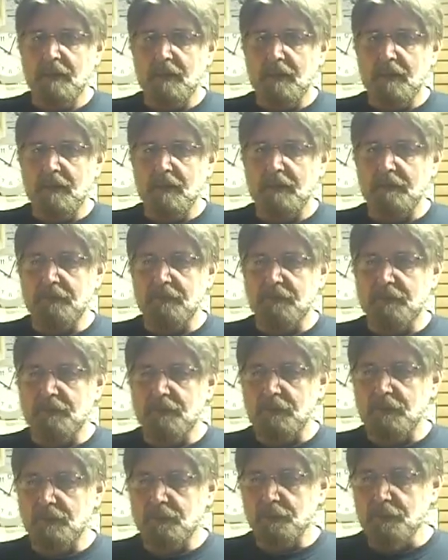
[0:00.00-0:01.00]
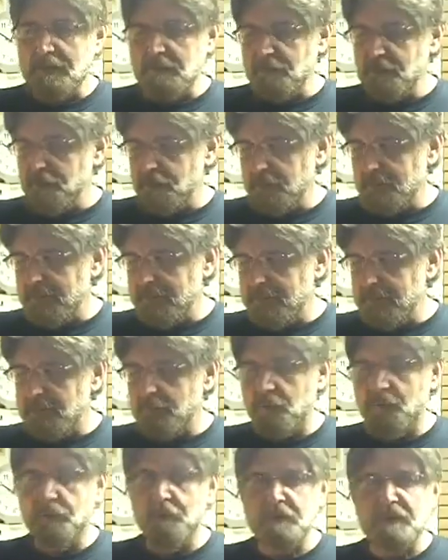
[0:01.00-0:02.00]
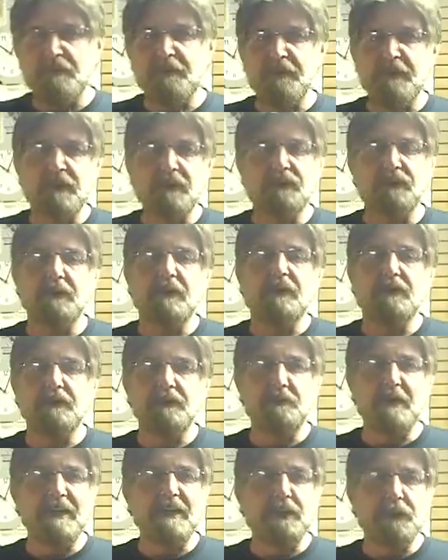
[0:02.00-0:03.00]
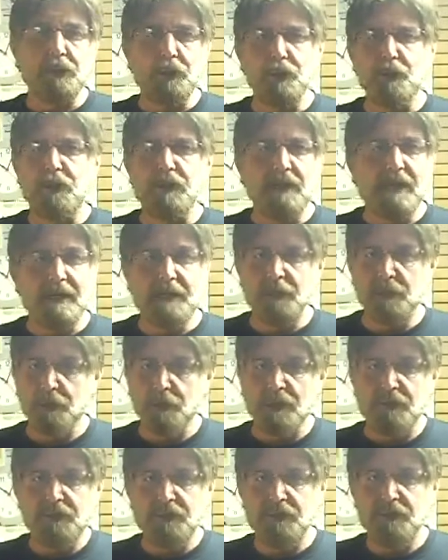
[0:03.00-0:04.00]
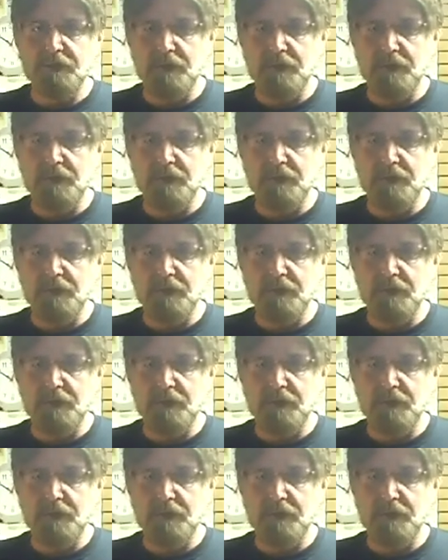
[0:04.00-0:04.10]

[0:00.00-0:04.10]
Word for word: of rebuilding it or refinishing it to make it look like an original